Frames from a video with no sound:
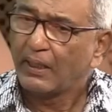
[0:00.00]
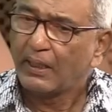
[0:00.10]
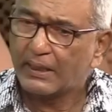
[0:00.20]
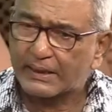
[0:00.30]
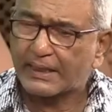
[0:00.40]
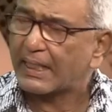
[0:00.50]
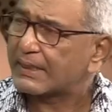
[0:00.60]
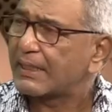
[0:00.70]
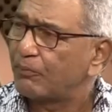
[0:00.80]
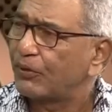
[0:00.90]
is there
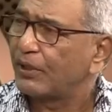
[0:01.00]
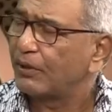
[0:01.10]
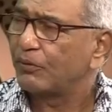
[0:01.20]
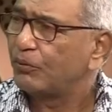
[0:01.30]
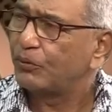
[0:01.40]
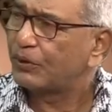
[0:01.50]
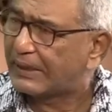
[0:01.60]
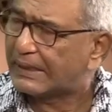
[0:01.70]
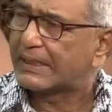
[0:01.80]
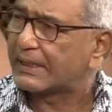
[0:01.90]
somebody who
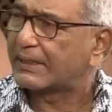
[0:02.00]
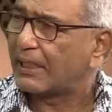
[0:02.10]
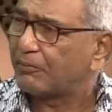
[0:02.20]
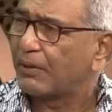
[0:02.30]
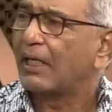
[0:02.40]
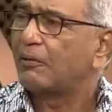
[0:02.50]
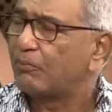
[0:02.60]
teaches them yes. and